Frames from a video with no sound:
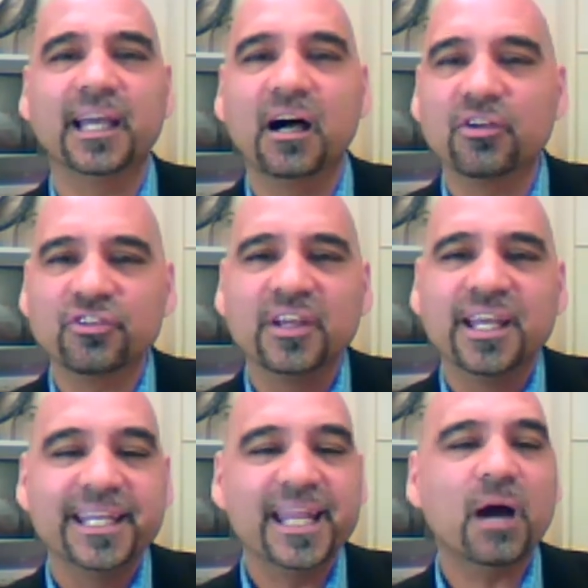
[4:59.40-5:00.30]
more than
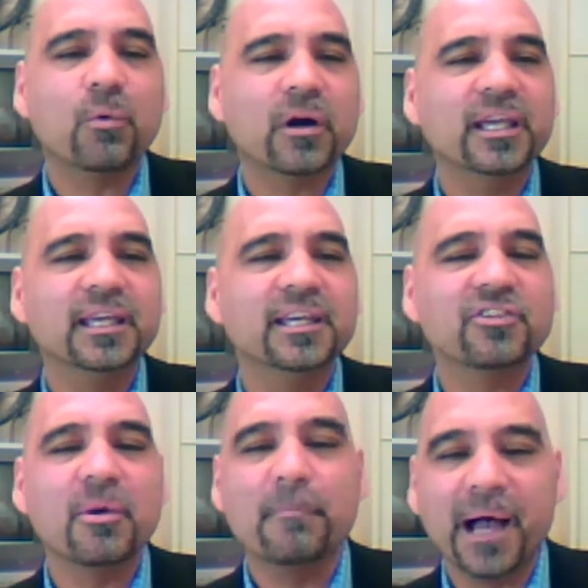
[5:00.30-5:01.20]
anything else,
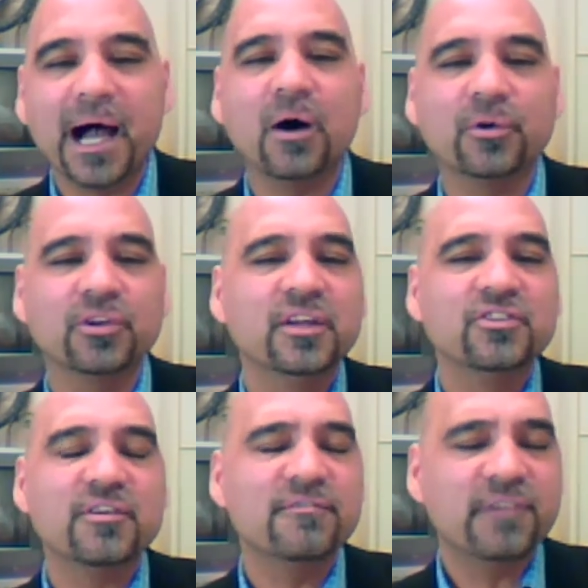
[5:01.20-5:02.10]

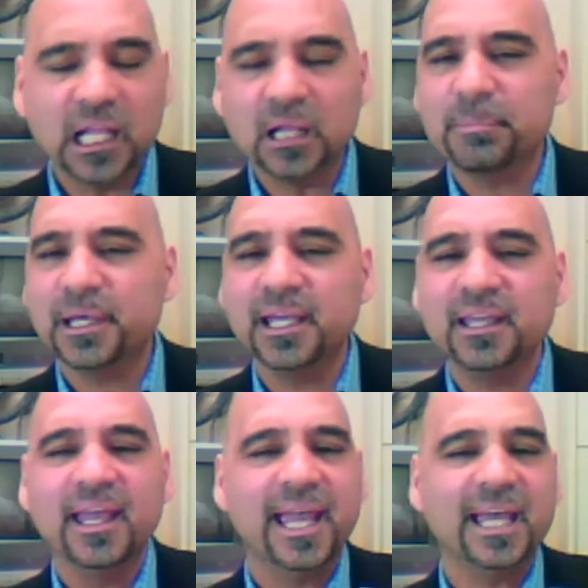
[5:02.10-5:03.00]
networking is about
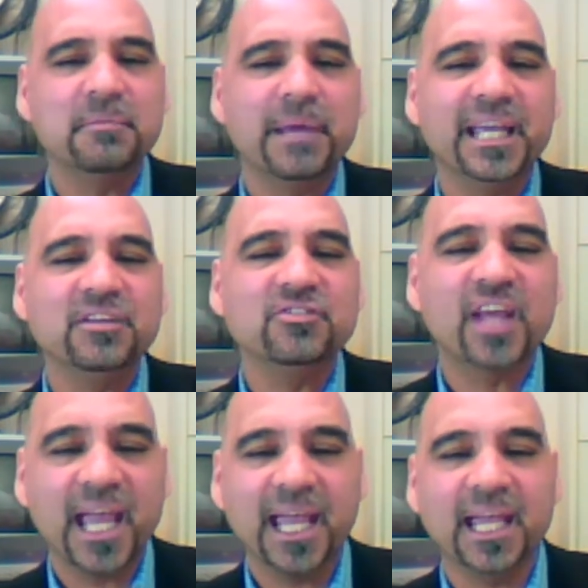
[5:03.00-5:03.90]
developing